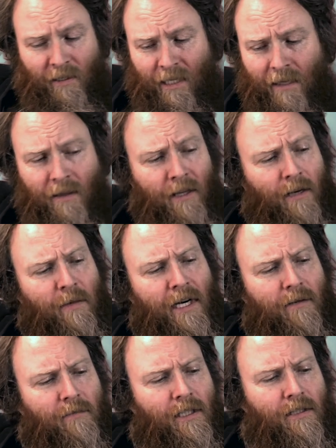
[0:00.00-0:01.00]
the other thing
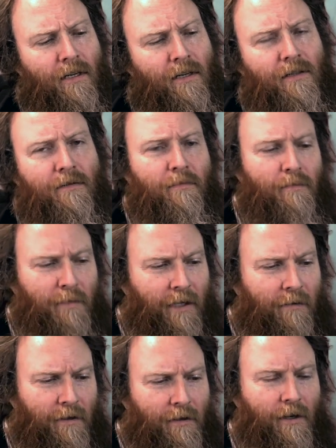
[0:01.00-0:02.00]
about guitars,
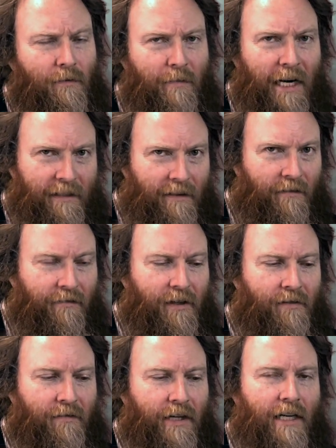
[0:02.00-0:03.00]
you go back to the
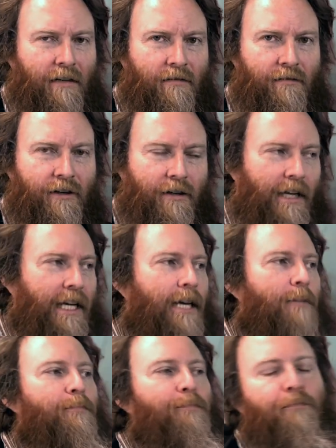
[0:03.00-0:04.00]
5th fret for your E.
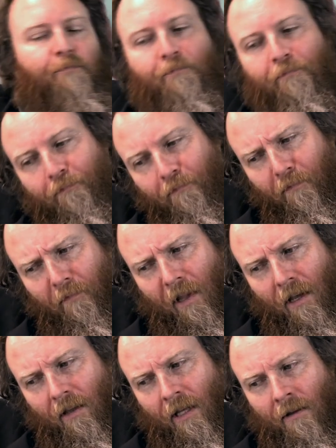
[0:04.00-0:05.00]

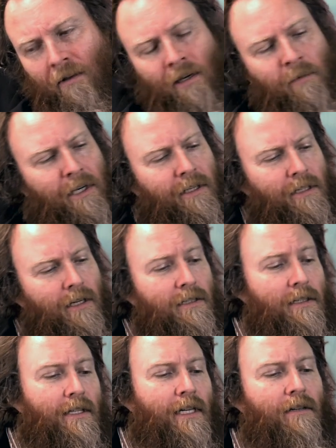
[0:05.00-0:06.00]
The other thing about guitars
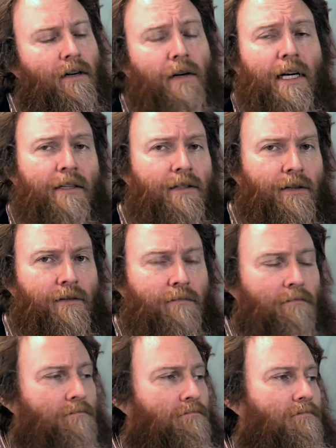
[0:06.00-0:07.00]
is they'll go out of
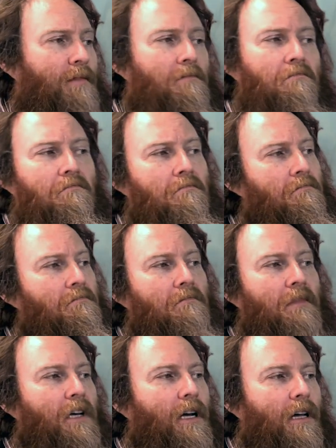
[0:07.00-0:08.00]
tune
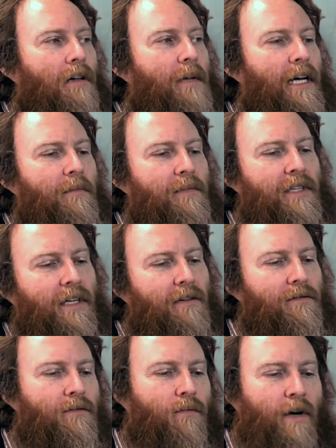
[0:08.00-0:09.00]
all by
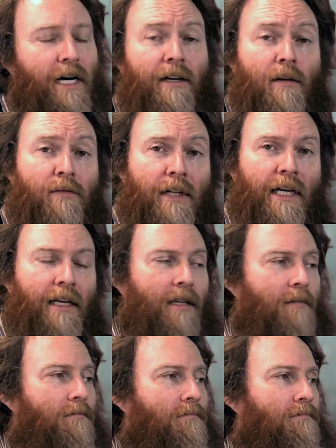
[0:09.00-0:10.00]
themselves while you're playing
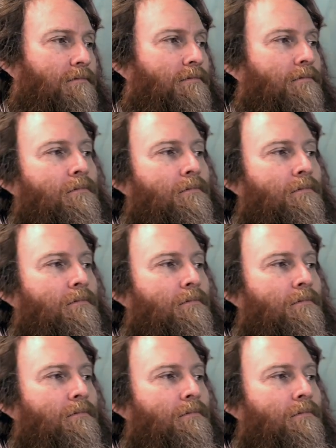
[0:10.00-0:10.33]
them